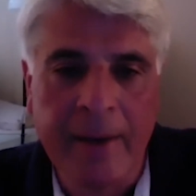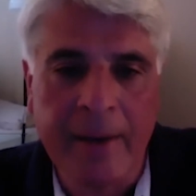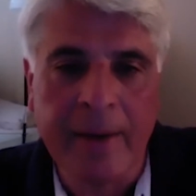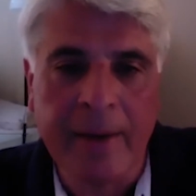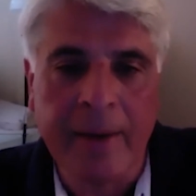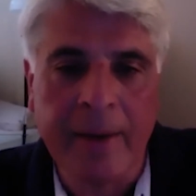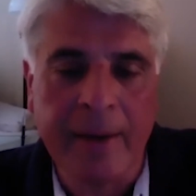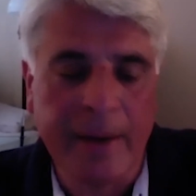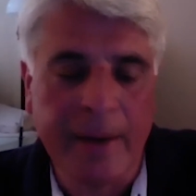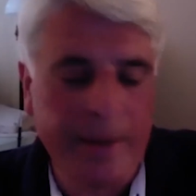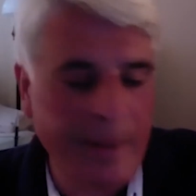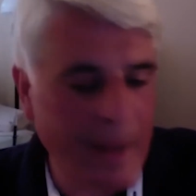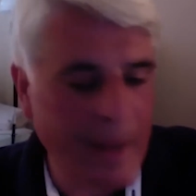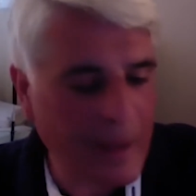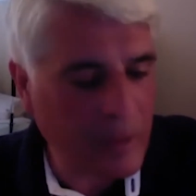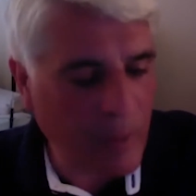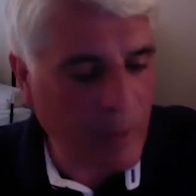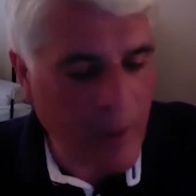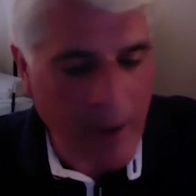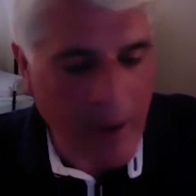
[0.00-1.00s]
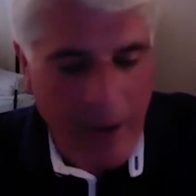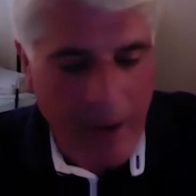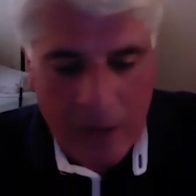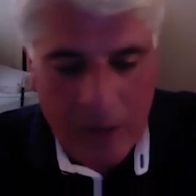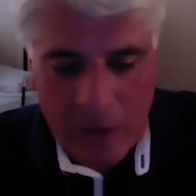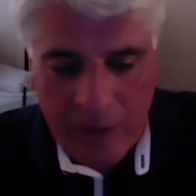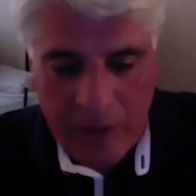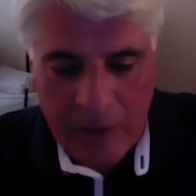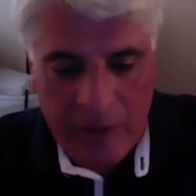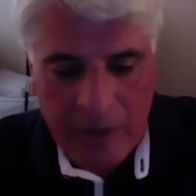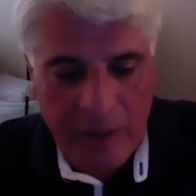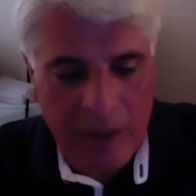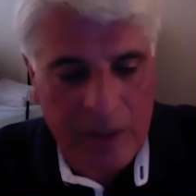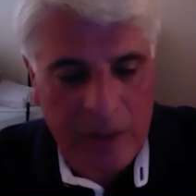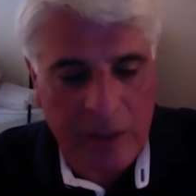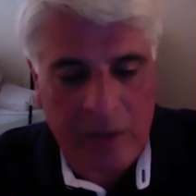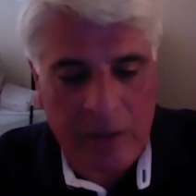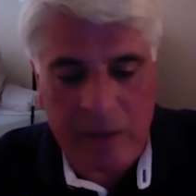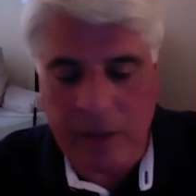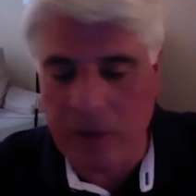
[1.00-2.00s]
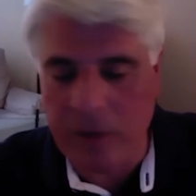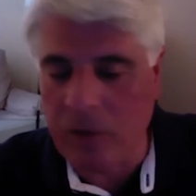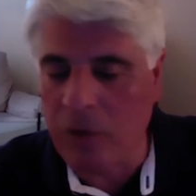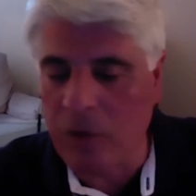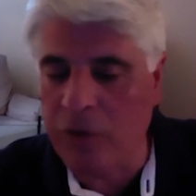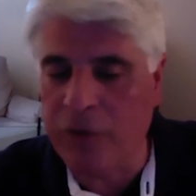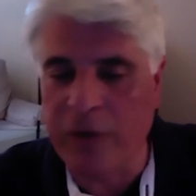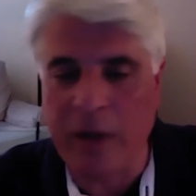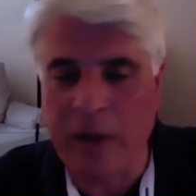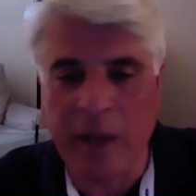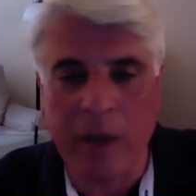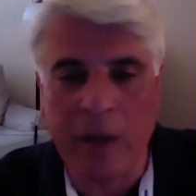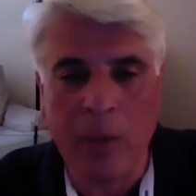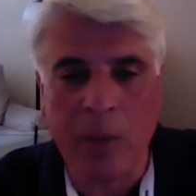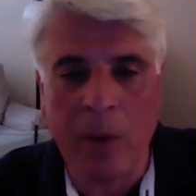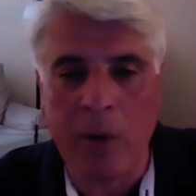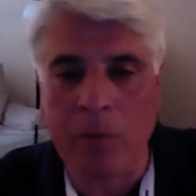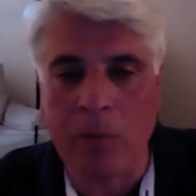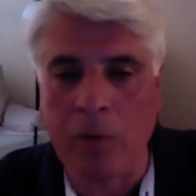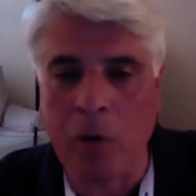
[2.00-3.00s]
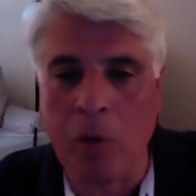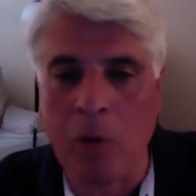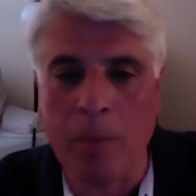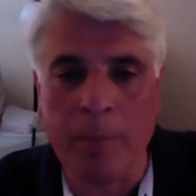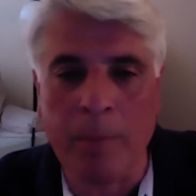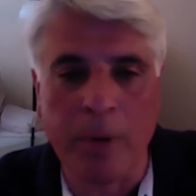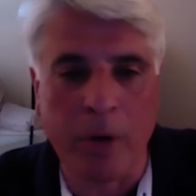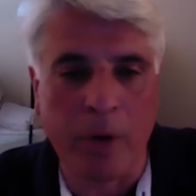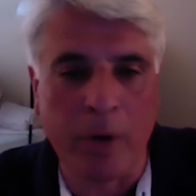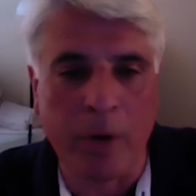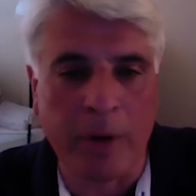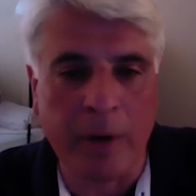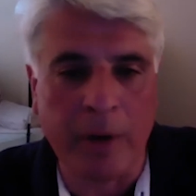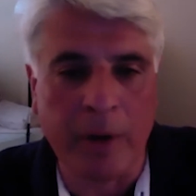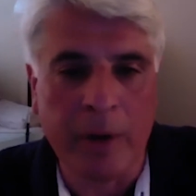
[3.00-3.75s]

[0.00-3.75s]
And that's why I look at this as Nero fiddling while Rome burned.